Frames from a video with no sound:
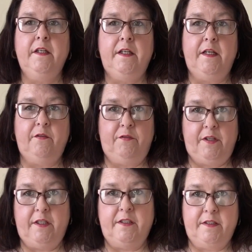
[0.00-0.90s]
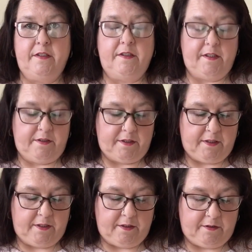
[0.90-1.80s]
if there's
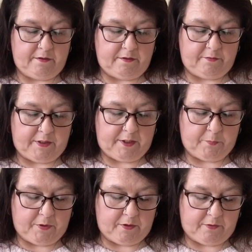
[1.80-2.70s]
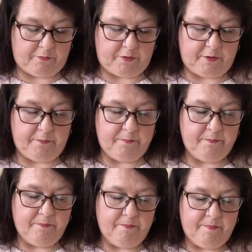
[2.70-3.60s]
any available after.
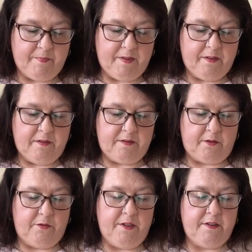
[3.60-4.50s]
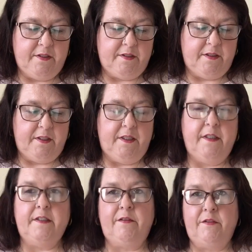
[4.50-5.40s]
So this is the
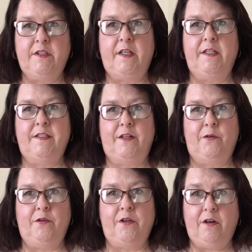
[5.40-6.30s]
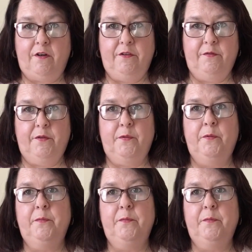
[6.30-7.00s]
78 Tarot Carnival,